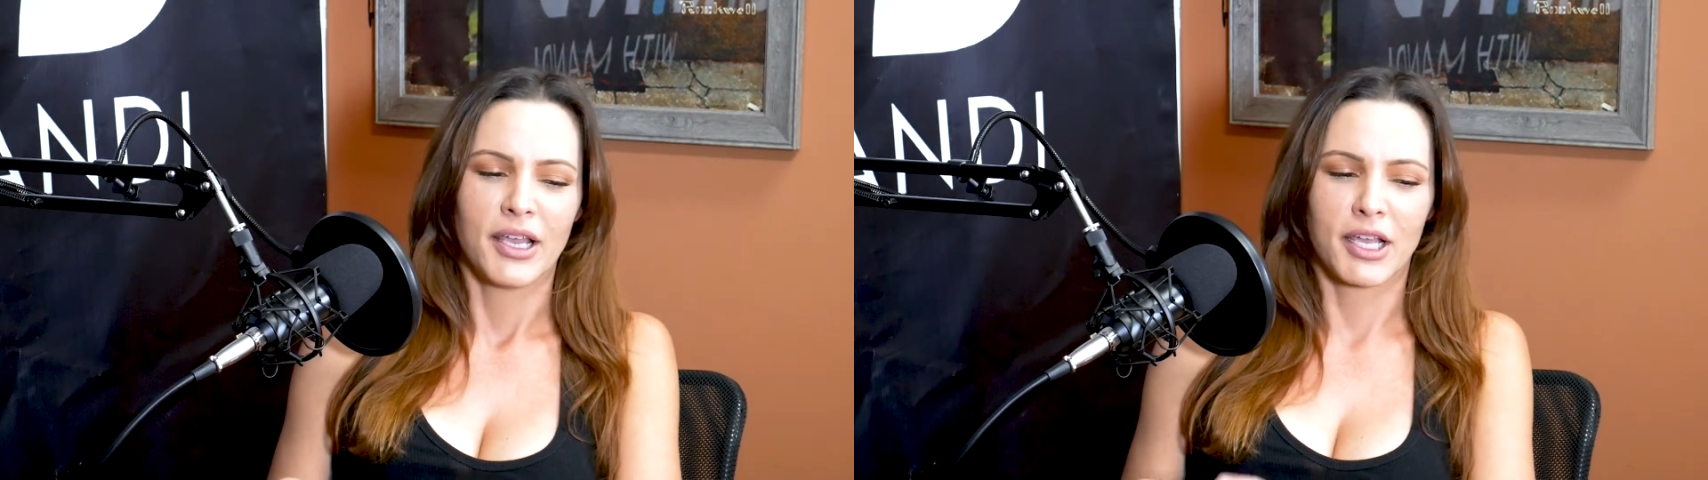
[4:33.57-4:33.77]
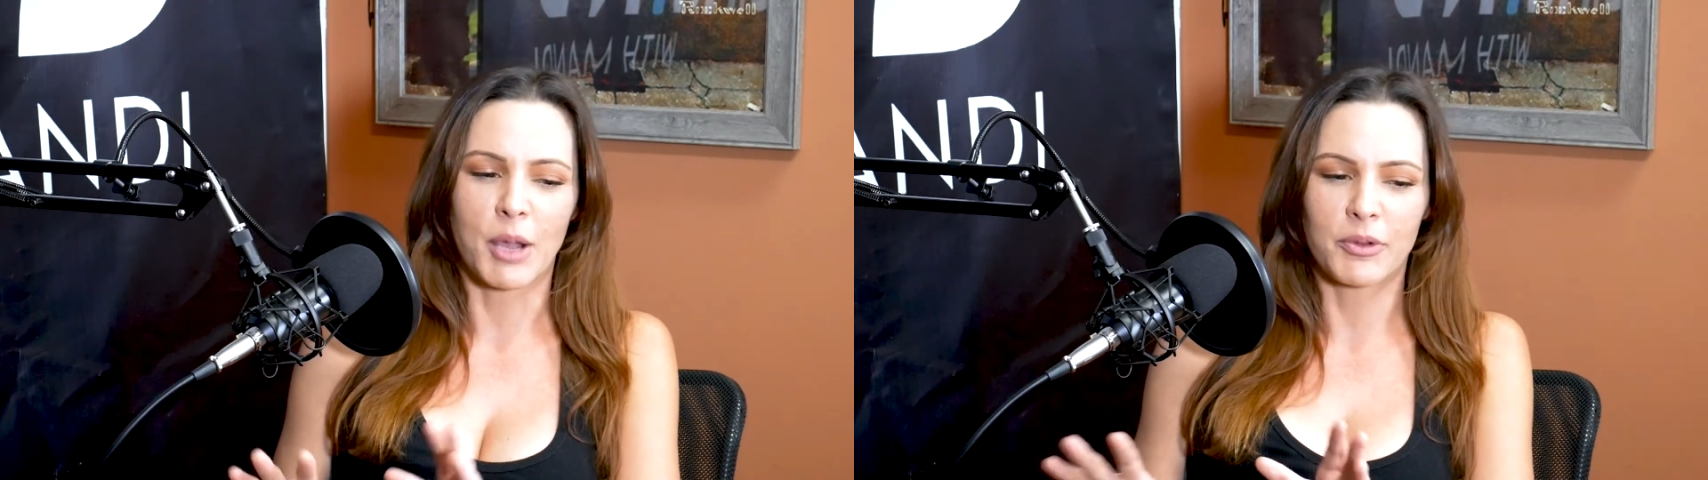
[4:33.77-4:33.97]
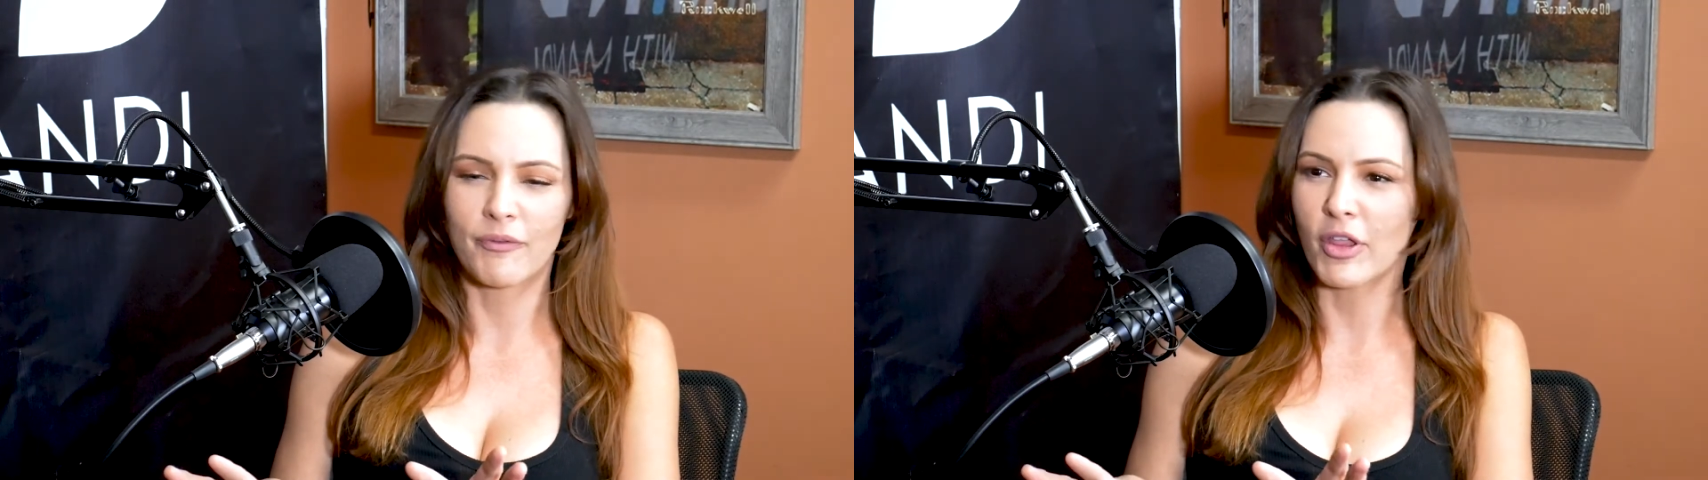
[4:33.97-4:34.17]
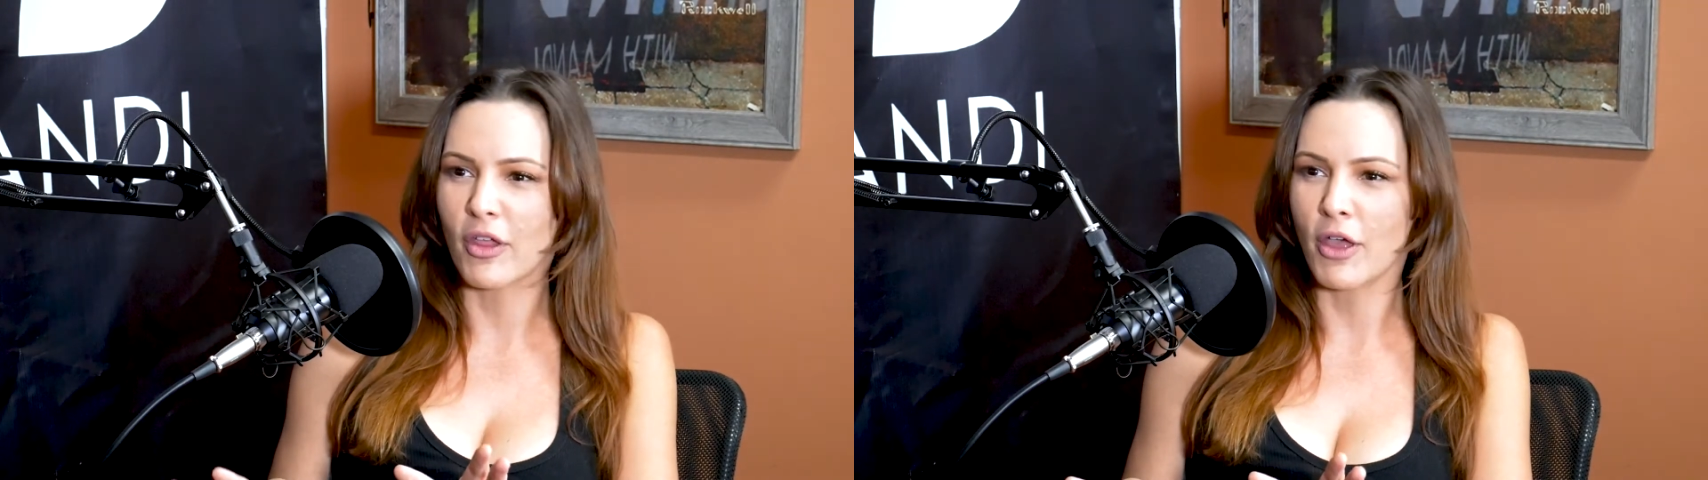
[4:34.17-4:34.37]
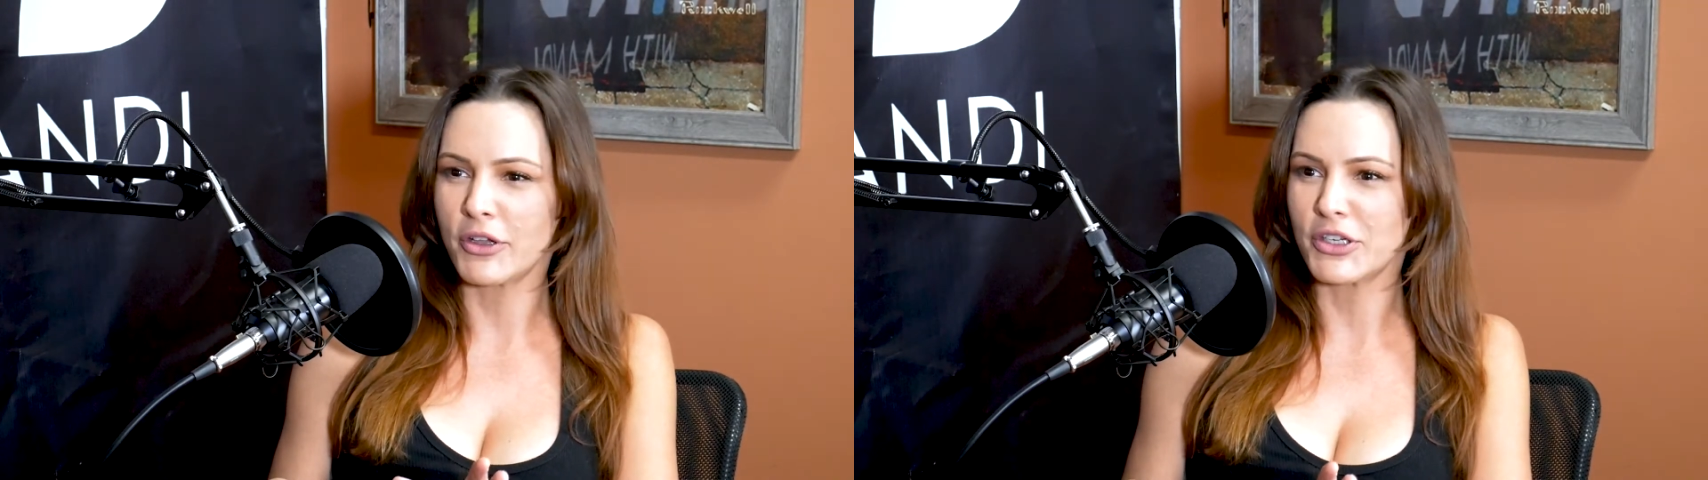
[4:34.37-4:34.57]
couple of
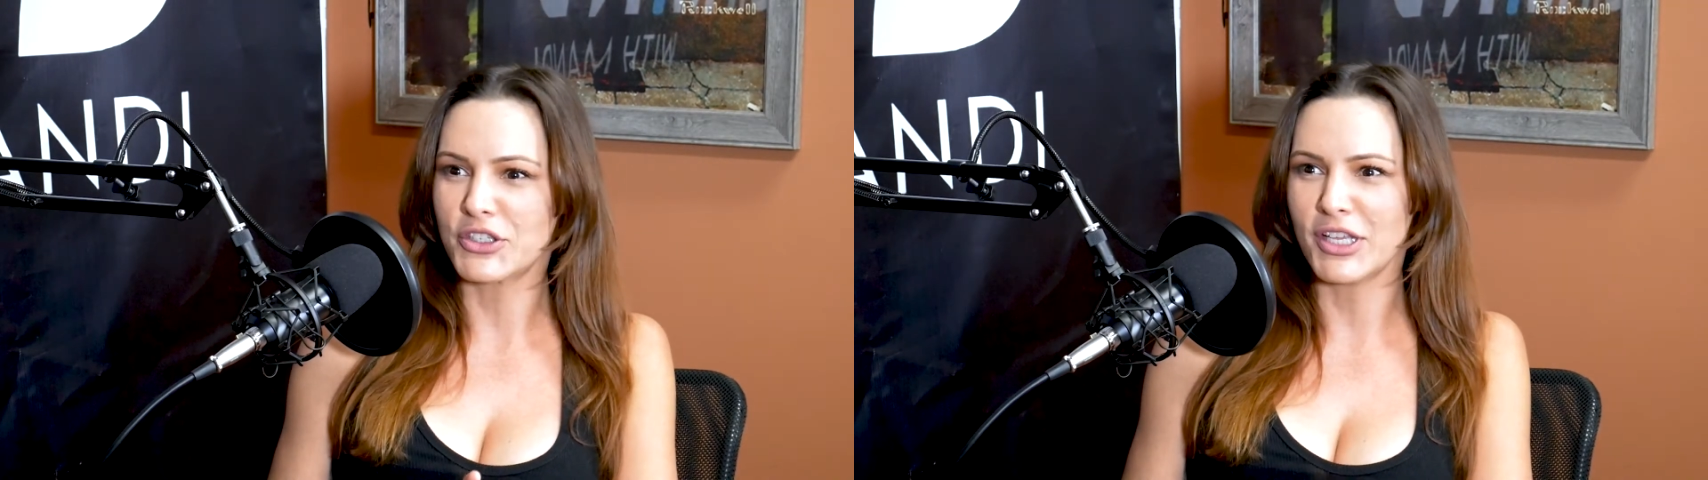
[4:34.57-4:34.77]
others.